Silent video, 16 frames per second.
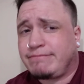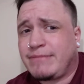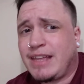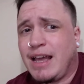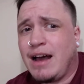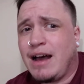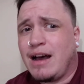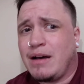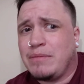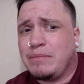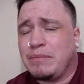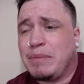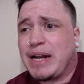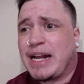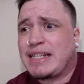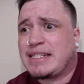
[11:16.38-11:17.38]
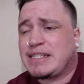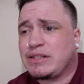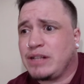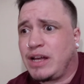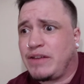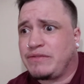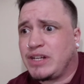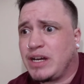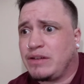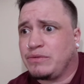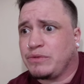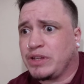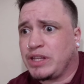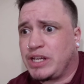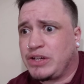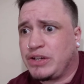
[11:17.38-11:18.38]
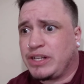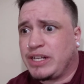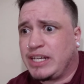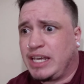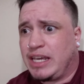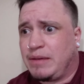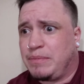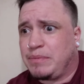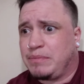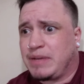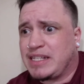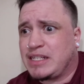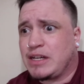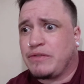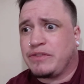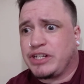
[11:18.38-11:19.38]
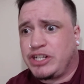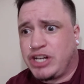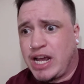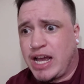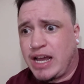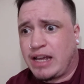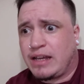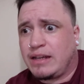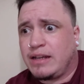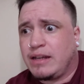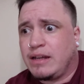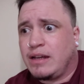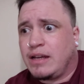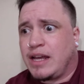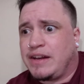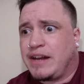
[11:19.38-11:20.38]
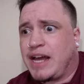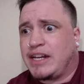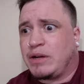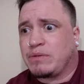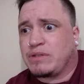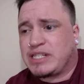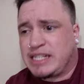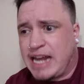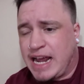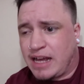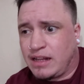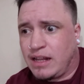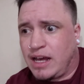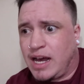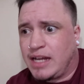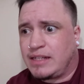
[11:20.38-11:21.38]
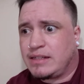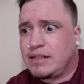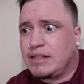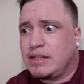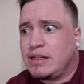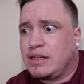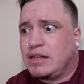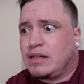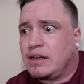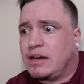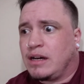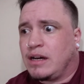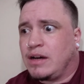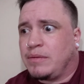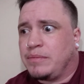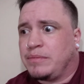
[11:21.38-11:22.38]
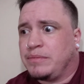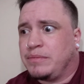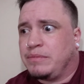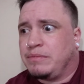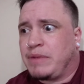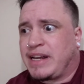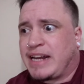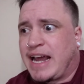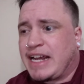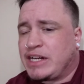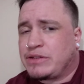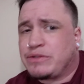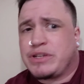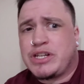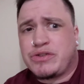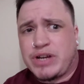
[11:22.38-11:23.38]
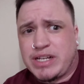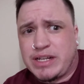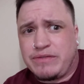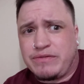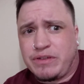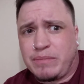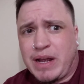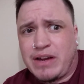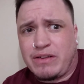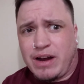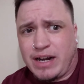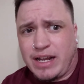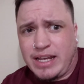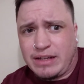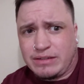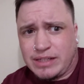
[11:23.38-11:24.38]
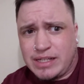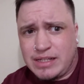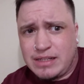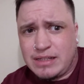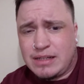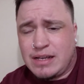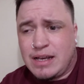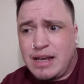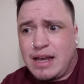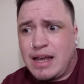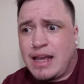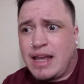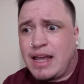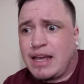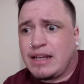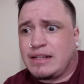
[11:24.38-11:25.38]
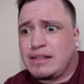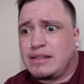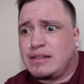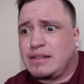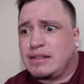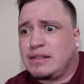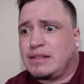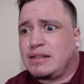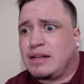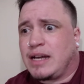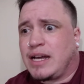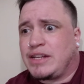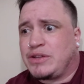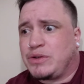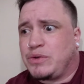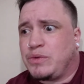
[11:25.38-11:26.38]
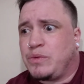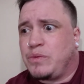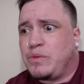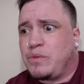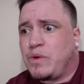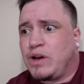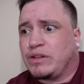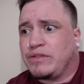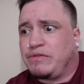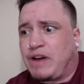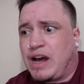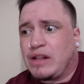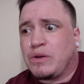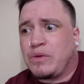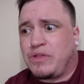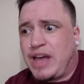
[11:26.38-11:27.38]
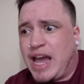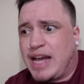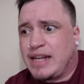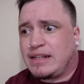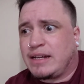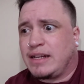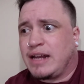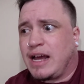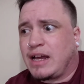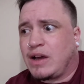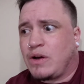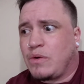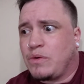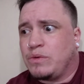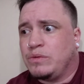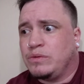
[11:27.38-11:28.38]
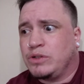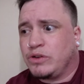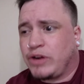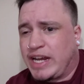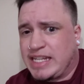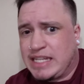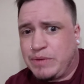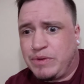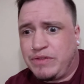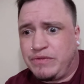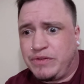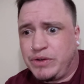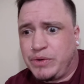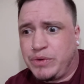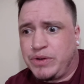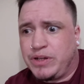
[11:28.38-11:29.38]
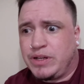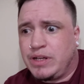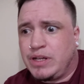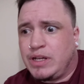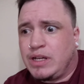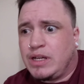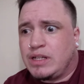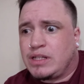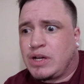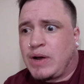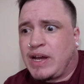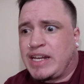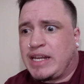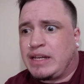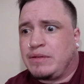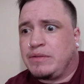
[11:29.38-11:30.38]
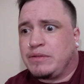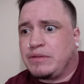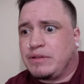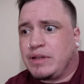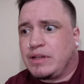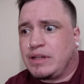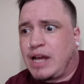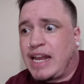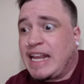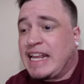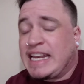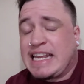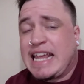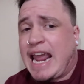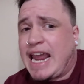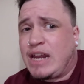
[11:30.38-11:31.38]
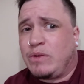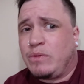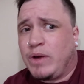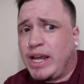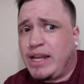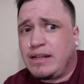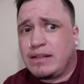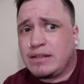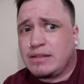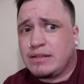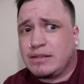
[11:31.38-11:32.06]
But I still have done really good to keep myself in check, and I don't snack a lot. My diet is restricted for my chronic illness, and I do well to follow that and not go crazy with food. So I didn't gain weight.